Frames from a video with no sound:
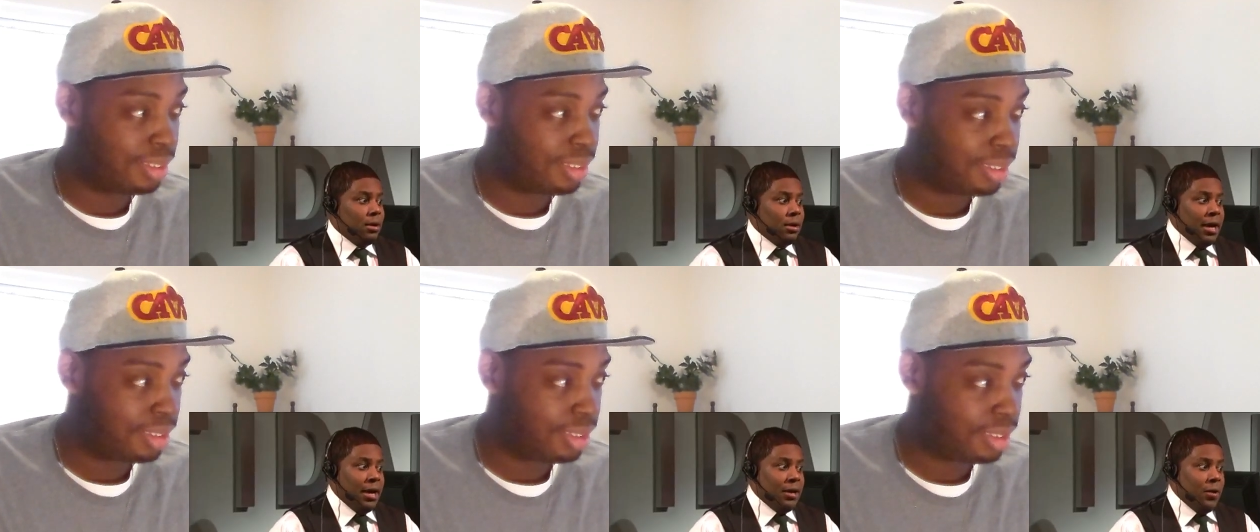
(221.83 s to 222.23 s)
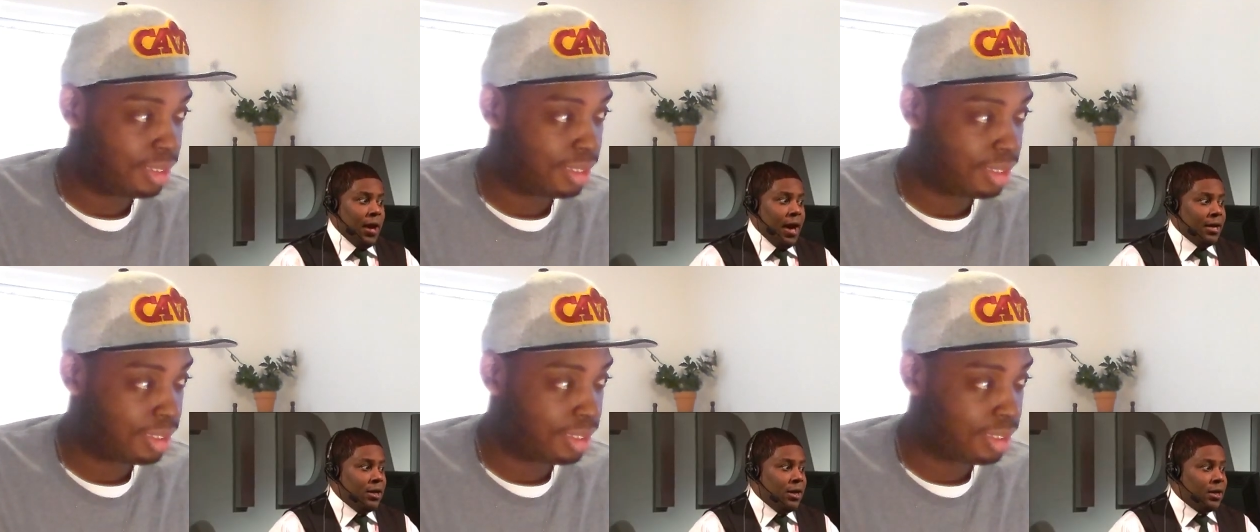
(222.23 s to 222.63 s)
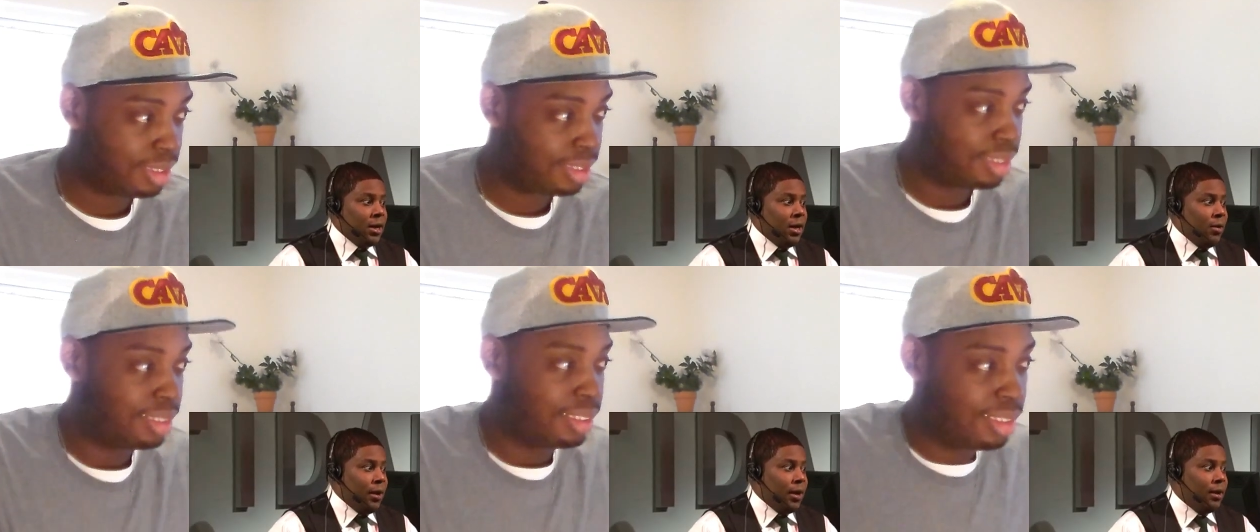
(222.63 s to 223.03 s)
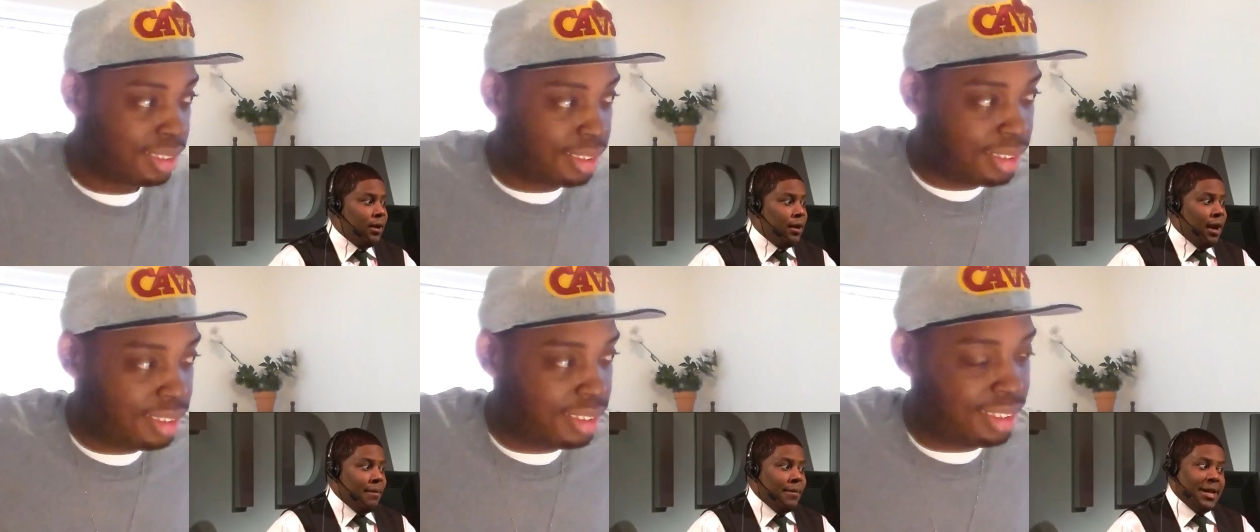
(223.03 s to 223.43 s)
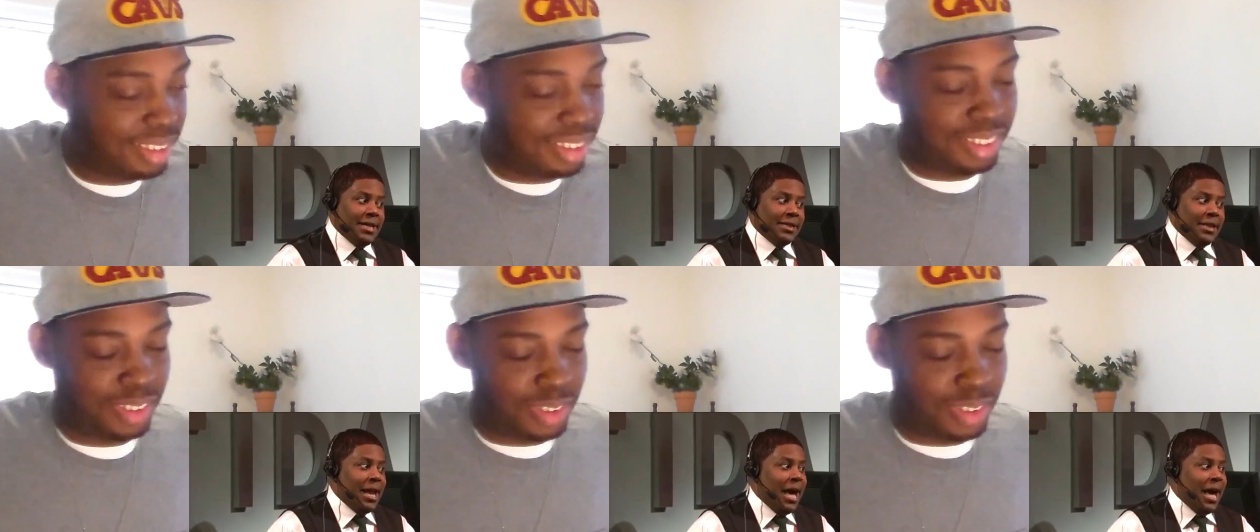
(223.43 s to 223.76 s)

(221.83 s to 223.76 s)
Speaker 1: Can you handle it, Chloe? I mean, that's a